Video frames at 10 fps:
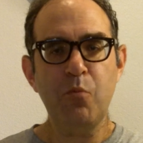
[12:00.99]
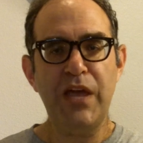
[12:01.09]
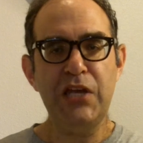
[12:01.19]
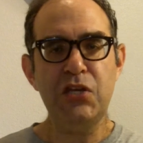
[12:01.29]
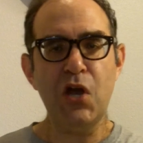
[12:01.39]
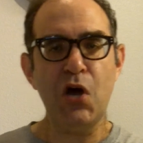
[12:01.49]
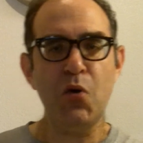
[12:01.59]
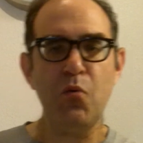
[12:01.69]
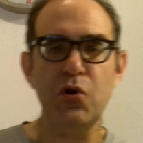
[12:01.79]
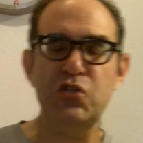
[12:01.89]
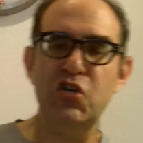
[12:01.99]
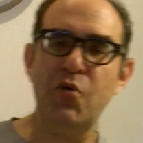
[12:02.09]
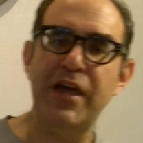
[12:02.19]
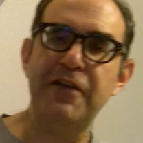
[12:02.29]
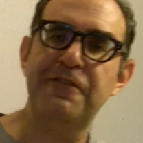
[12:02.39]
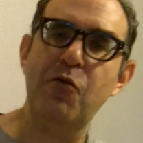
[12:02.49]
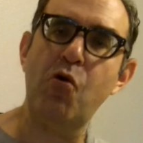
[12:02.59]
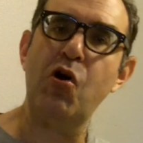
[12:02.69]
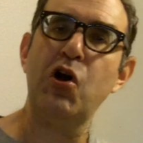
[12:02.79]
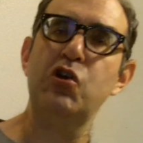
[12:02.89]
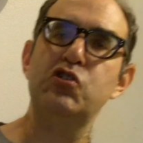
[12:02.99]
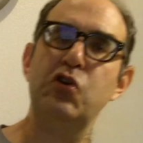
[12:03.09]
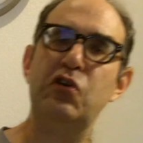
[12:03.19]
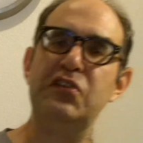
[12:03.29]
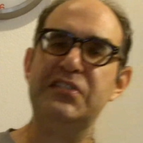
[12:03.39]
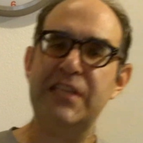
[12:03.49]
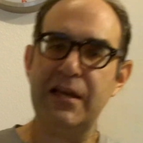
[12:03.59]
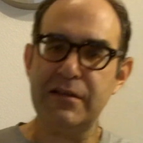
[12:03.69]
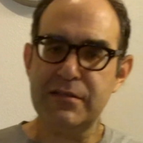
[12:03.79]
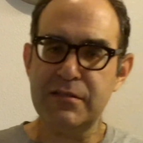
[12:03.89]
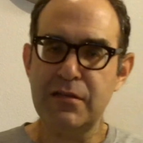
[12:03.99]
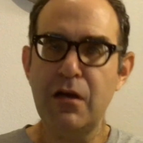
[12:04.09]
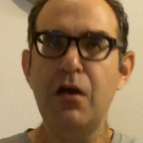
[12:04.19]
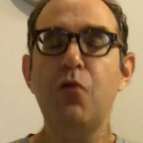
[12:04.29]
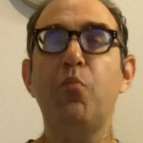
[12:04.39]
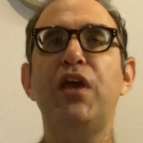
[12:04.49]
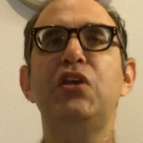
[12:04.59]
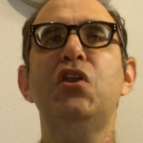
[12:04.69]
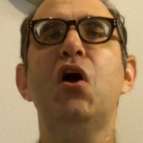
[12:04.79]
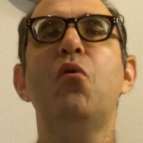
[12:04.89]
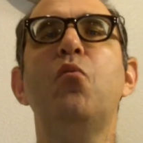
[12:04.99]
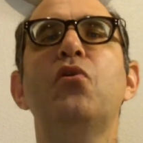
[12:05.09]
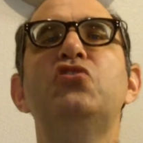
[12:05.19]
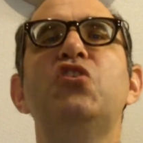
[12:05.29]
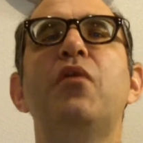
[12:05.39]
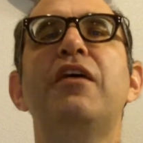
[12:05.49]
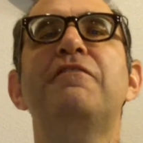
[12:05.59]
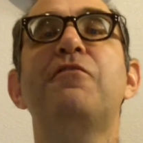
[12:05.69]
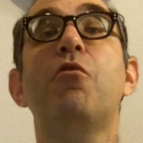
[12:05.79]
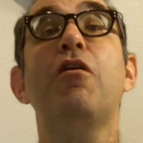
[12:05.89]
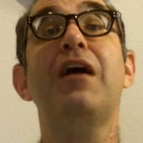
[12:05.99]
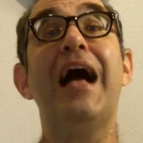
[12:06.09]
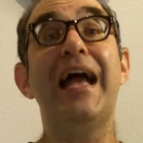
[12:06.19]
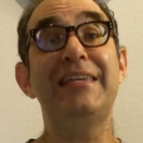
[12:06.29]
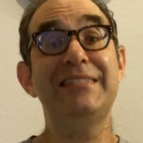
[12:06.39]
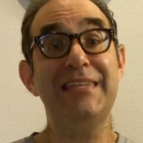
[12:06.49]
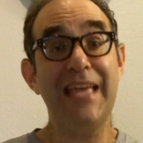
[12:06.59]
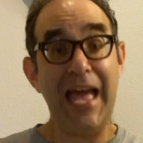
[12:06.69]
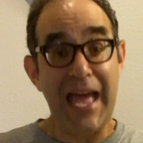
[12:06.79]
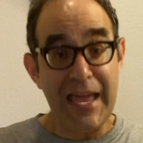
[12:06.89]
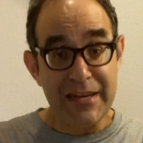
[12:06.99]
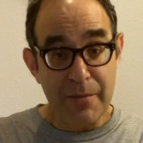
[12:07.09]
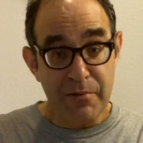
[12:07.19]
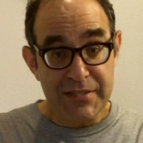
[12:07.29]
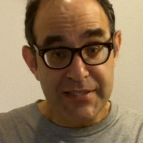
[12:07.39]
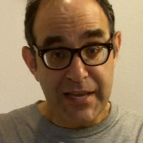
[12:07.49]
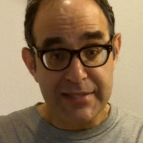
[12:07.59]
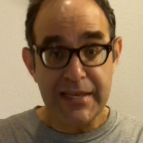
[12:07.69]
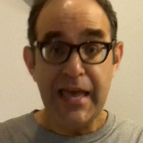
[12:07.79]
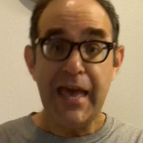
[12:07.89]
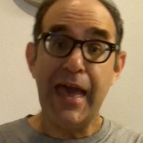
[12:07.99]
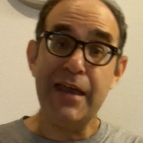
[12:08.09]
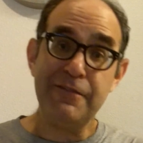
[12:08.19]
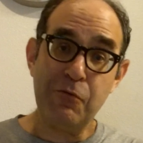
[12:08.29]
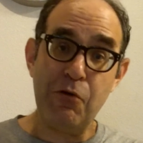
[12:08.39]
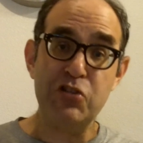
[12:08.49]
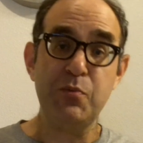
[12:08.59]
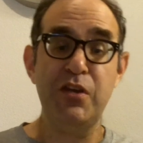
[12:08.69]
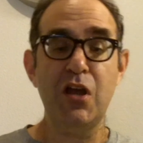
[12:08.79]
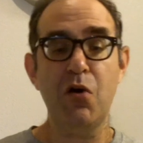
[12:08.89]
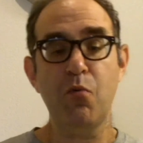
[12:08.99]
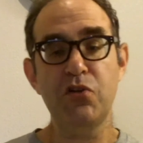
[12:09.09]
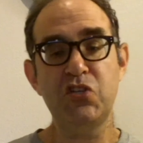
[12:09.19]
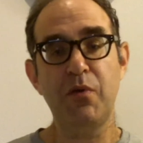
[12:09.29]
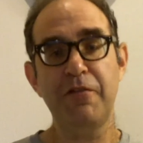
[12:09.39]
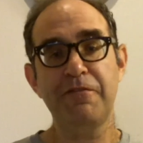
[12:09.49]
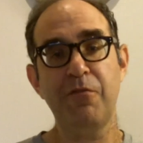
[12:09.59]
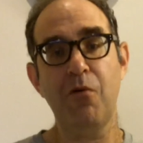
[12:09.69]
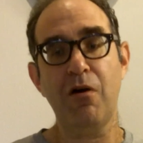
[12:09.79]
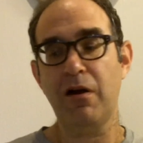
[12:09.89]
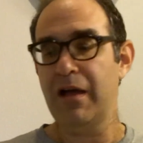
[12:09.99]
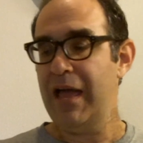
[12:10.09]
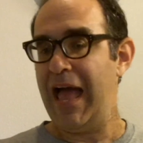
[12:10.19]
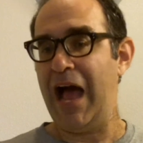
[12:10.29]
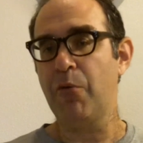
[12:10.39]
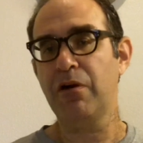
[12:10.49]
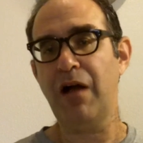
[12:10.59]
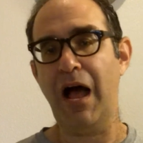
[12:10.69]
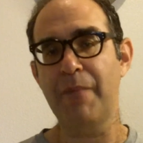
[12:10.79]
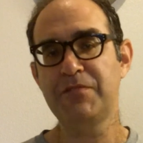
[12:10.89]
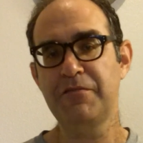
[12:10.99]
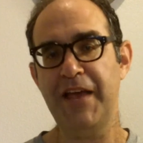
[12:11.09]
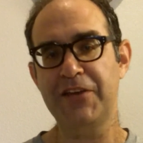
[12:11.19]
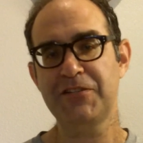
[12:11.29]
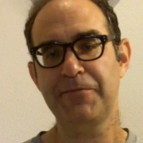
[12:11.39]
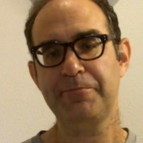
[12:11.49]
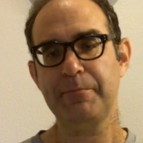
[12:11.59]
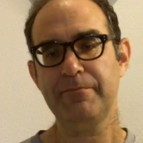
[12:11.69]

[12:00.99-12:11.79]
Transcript: we know what we're doing for Journal 6. We know what we're doing for ICA number 6, and of course we know what we're doing for our observation.